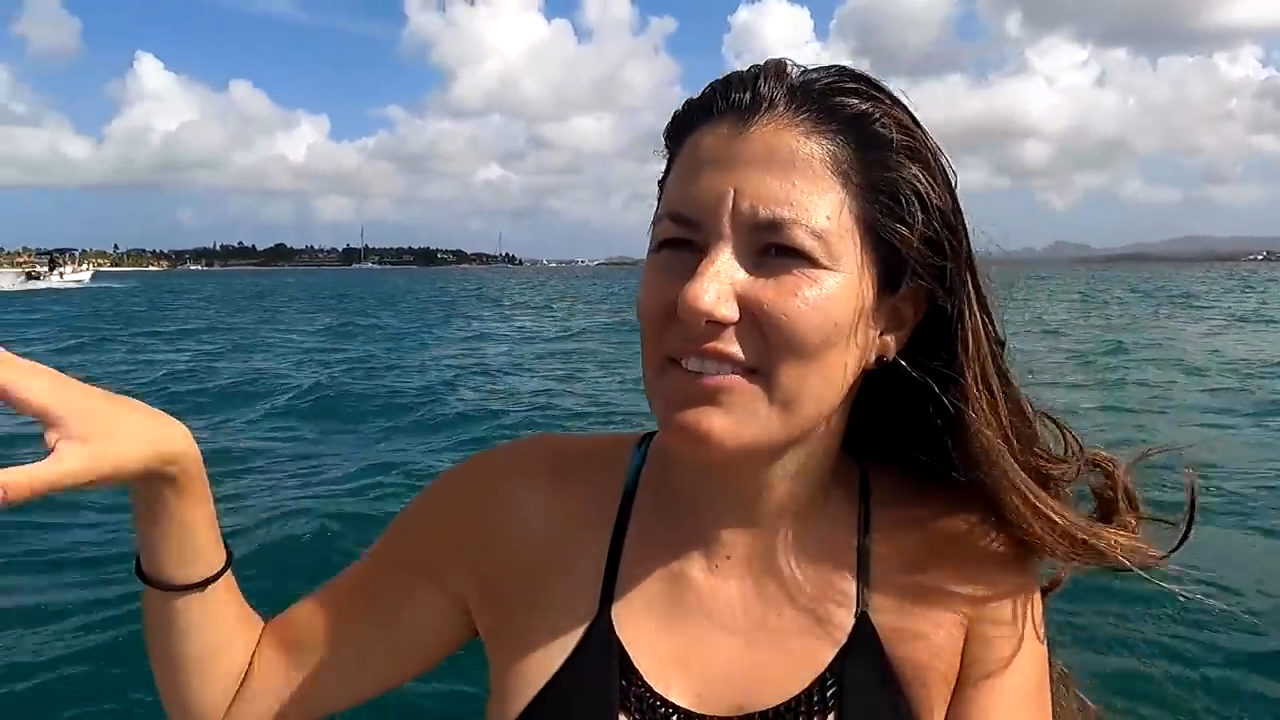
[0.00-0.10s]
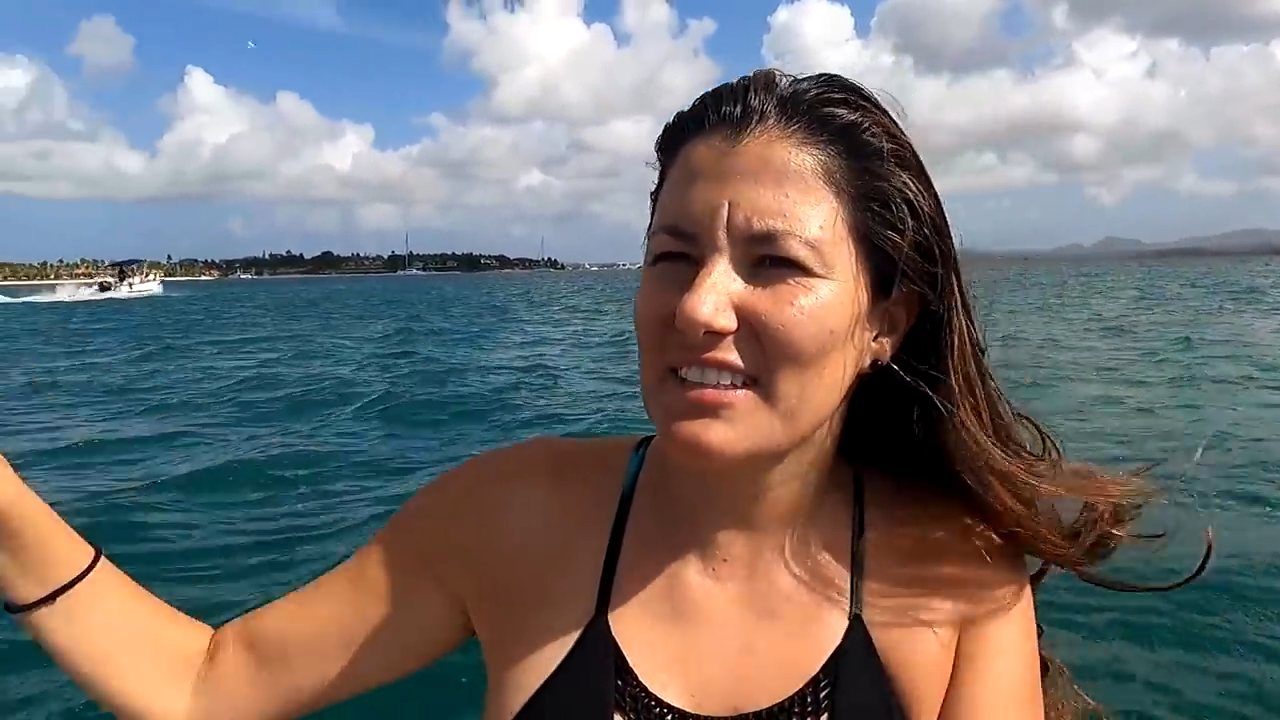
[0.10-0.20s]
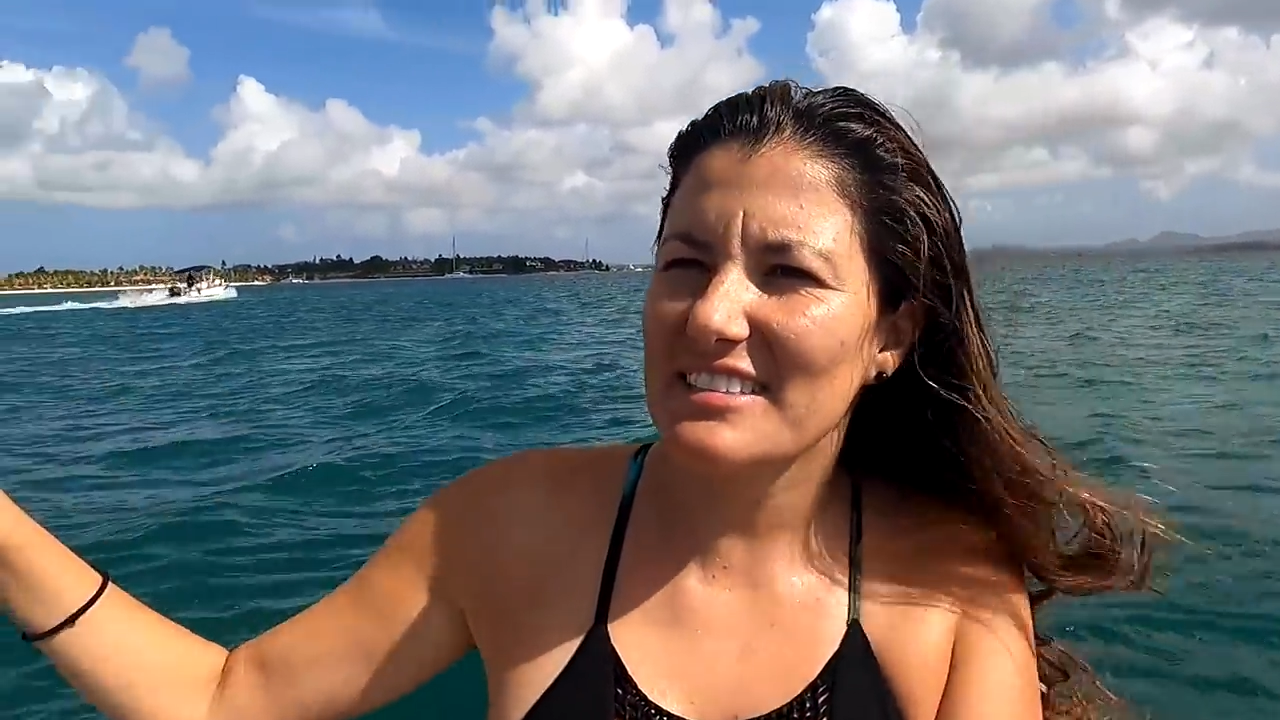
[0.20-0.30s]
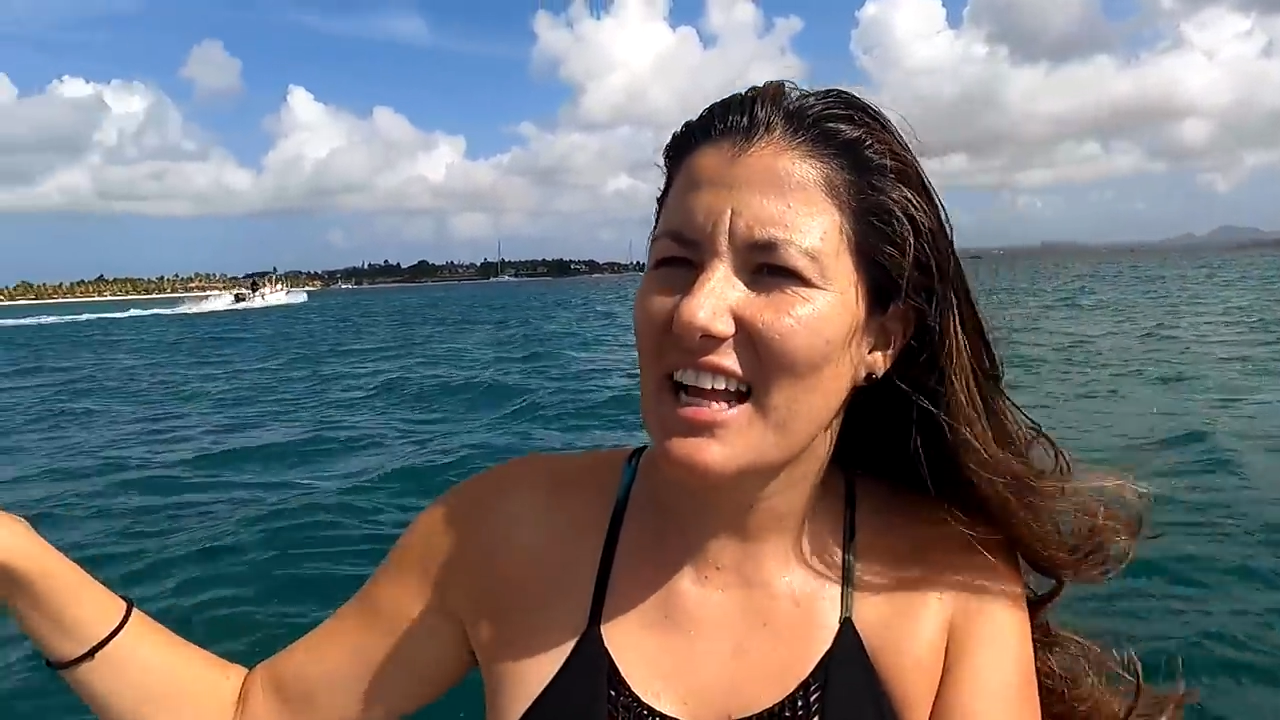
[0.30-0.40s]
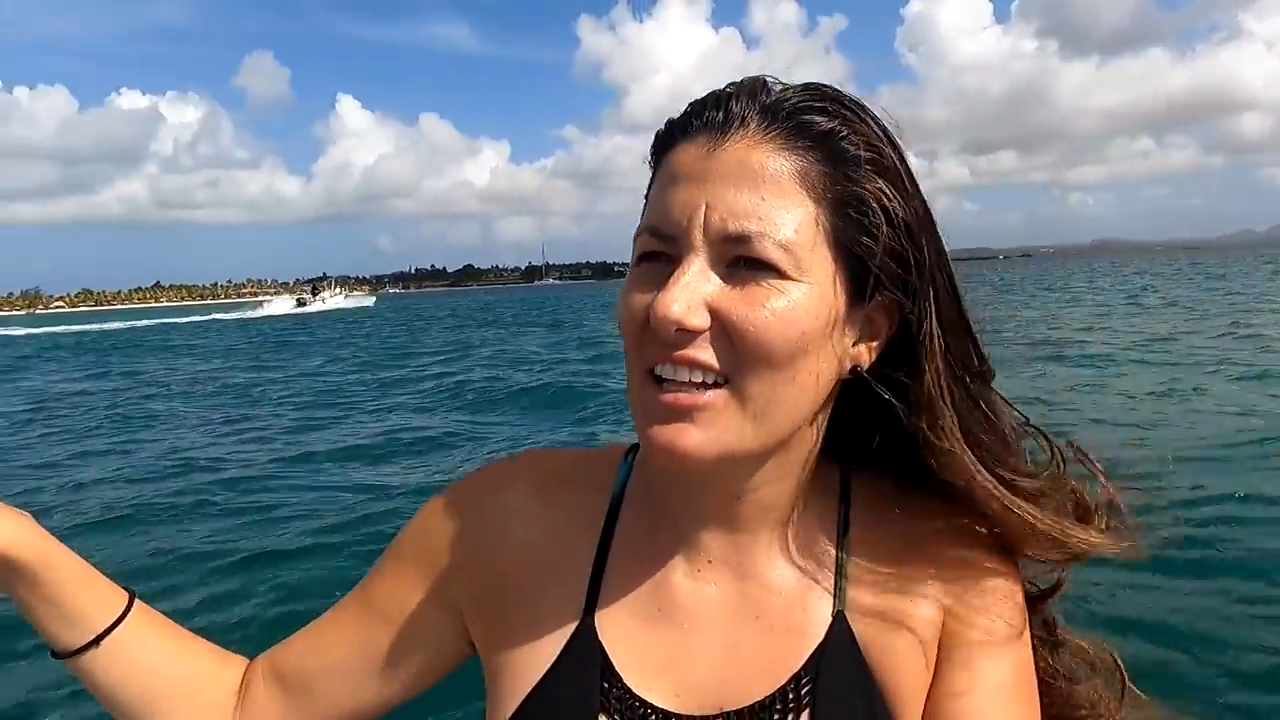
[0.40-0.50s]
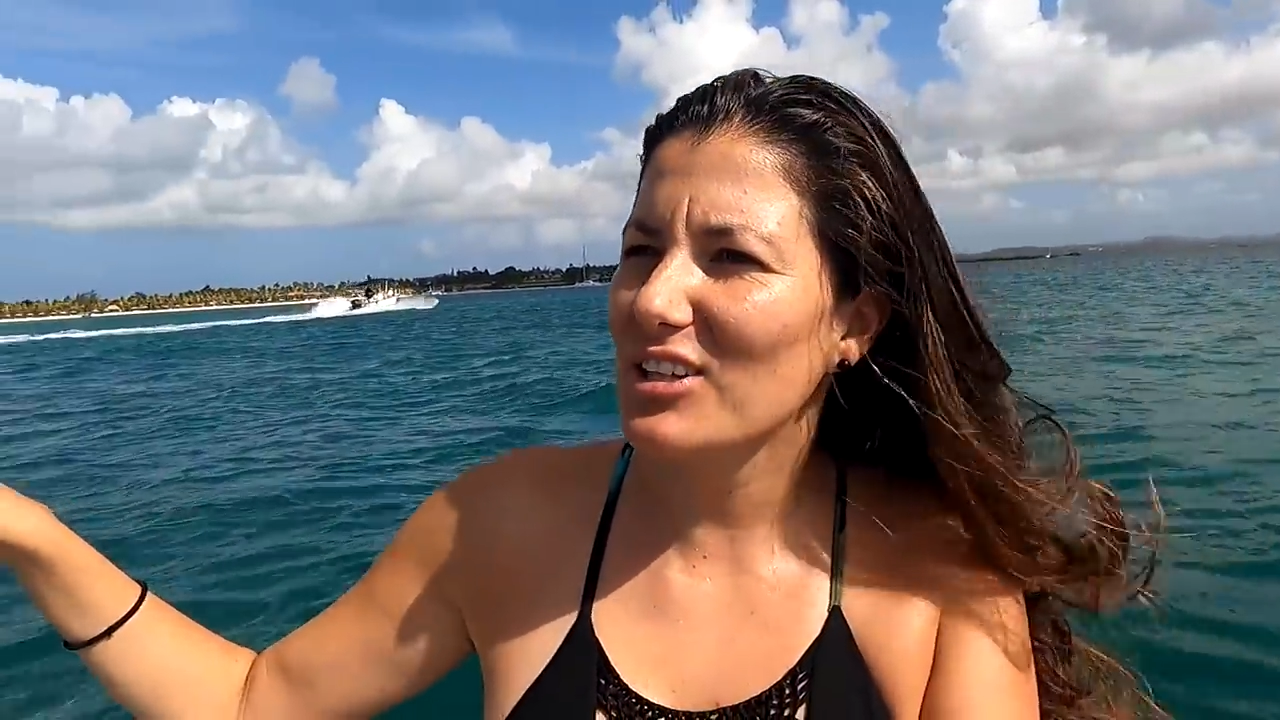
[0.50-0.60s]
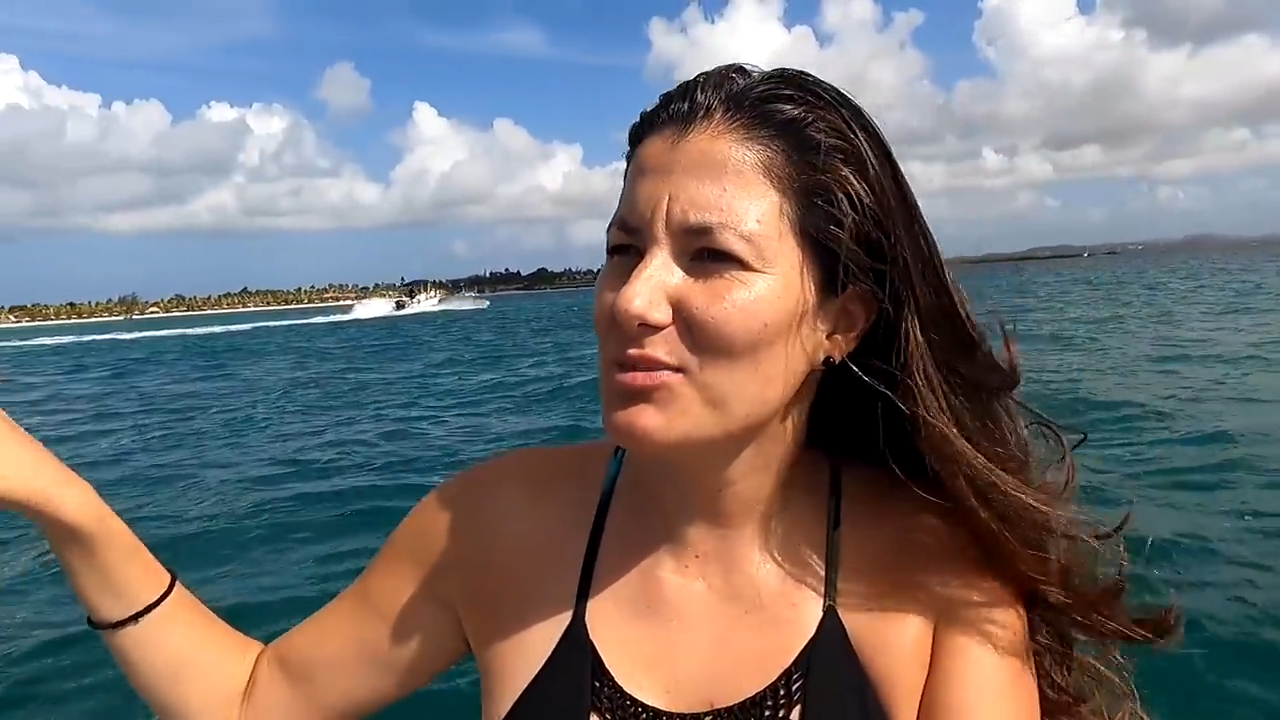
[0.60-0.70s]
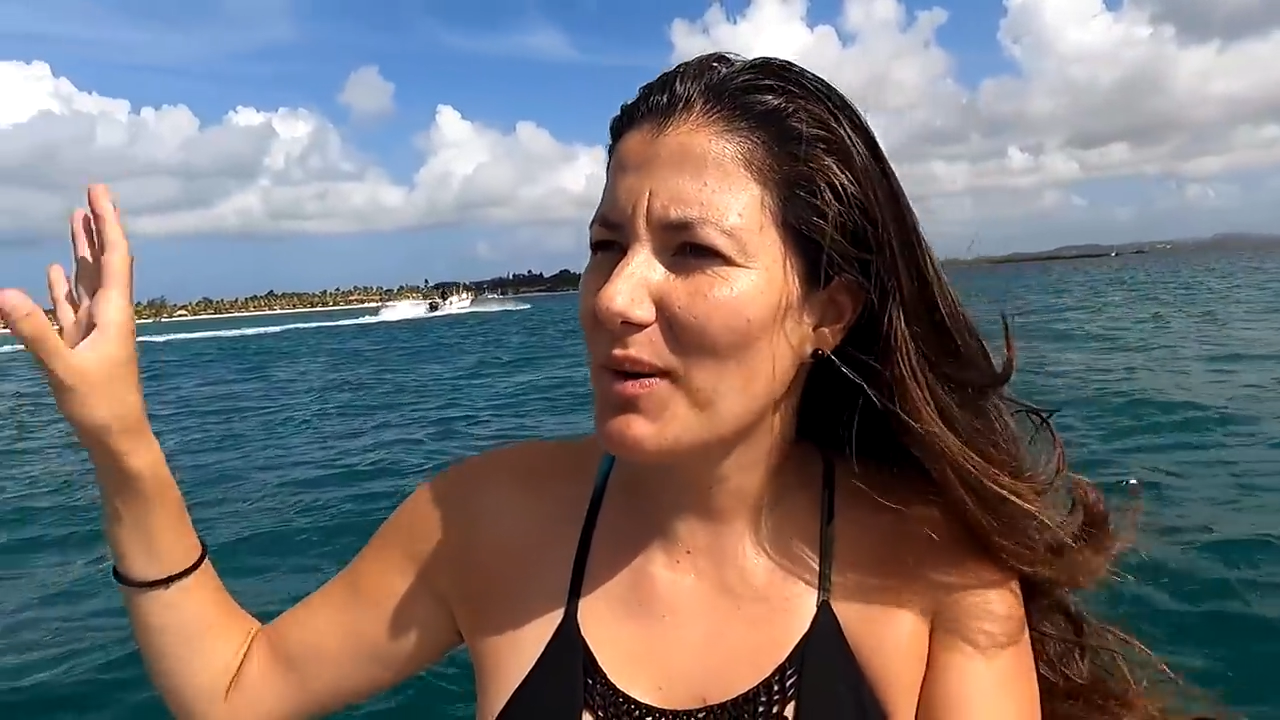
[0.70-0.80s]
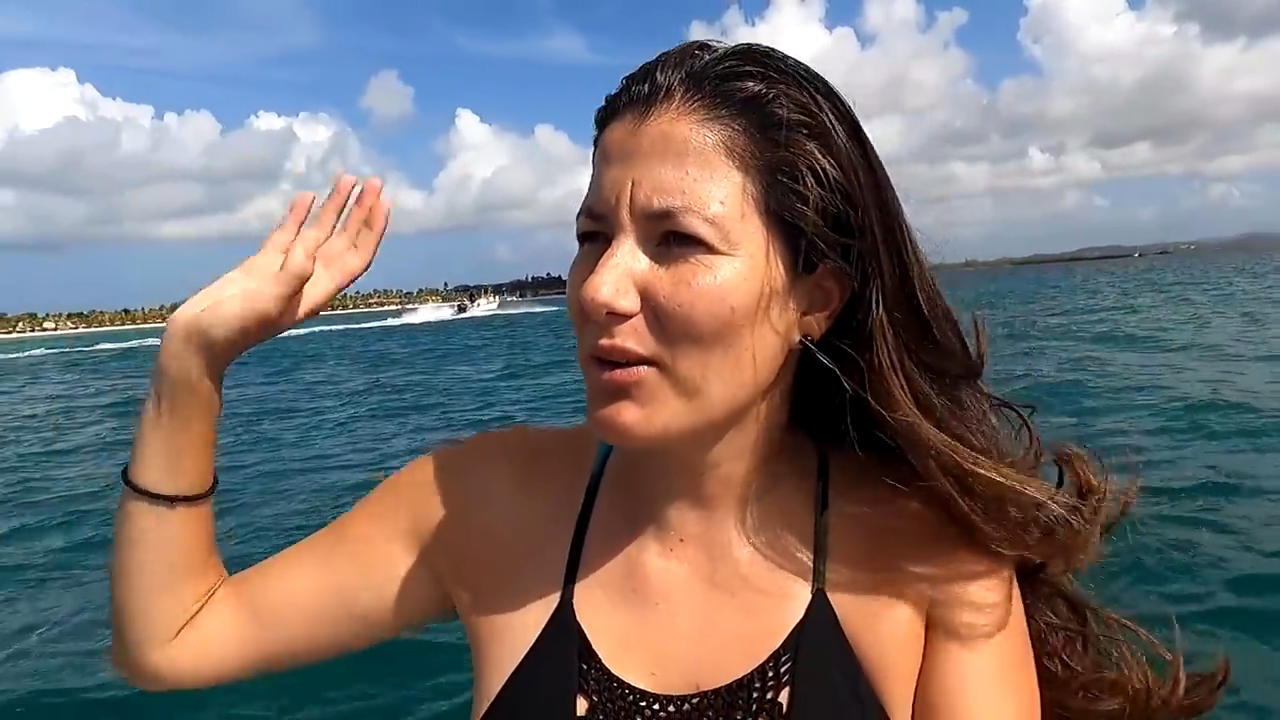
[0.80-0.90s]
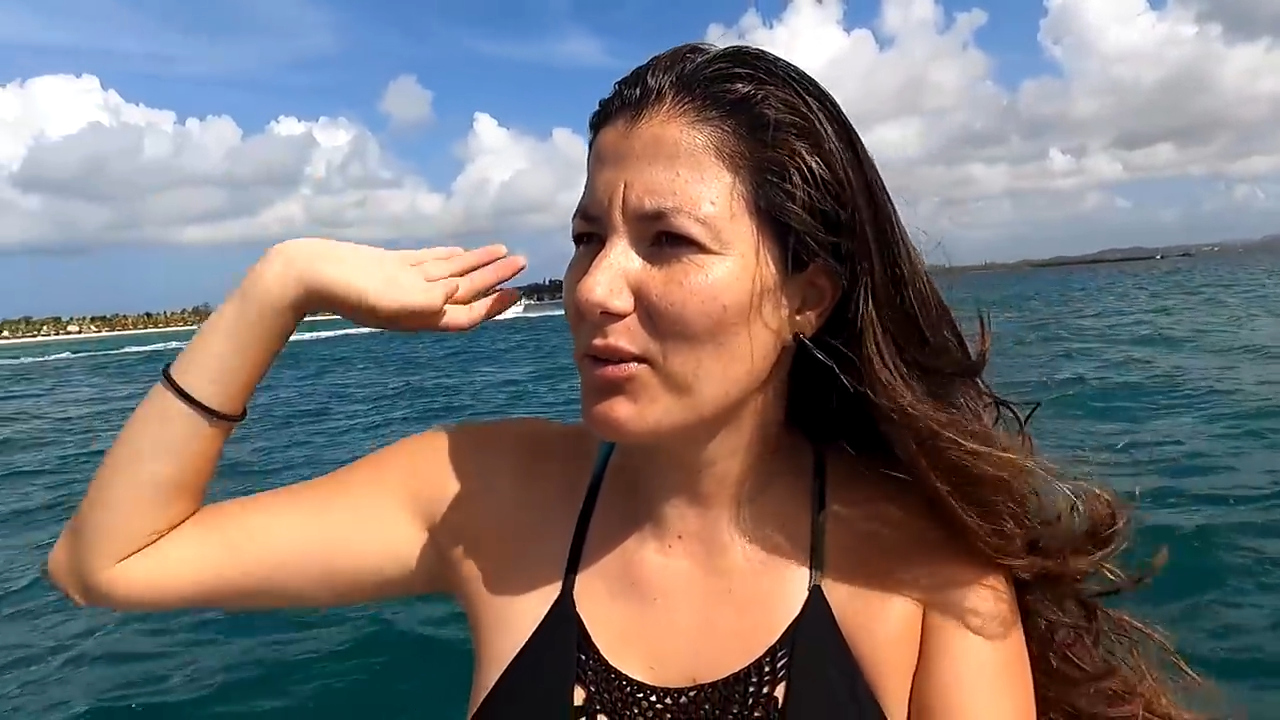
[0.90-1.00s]
If this is not a
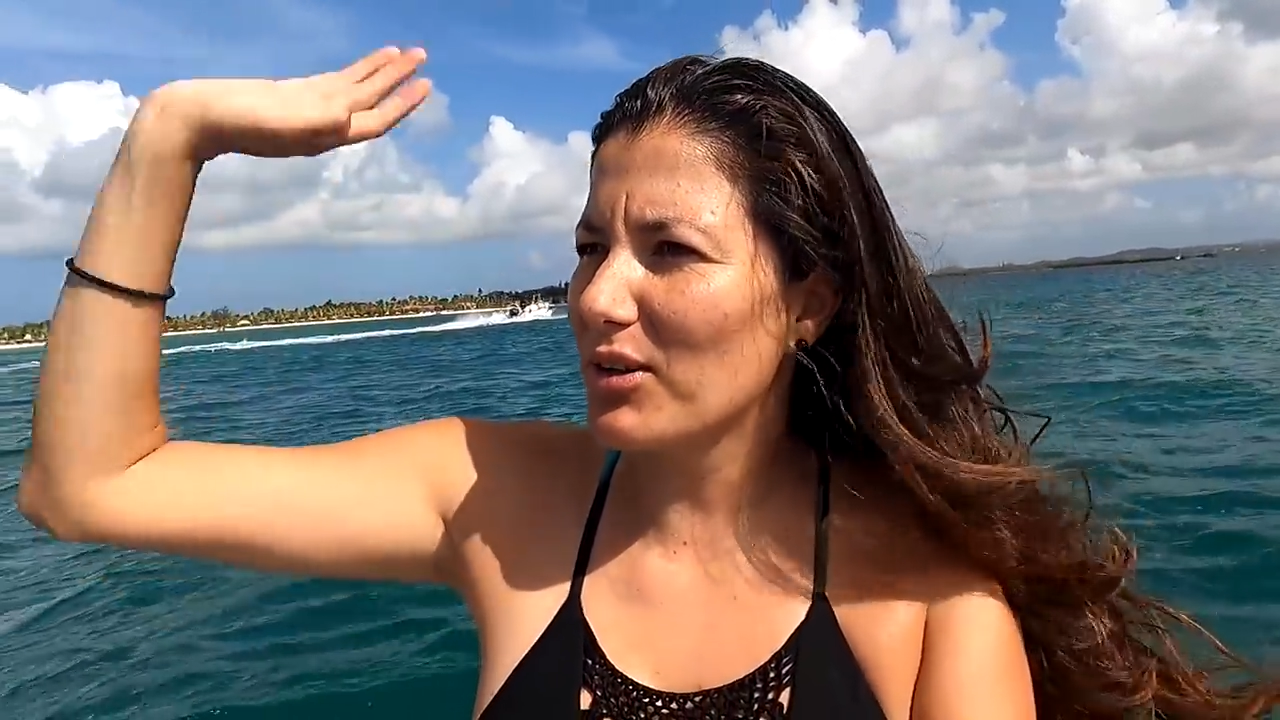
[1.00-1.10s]
good spot,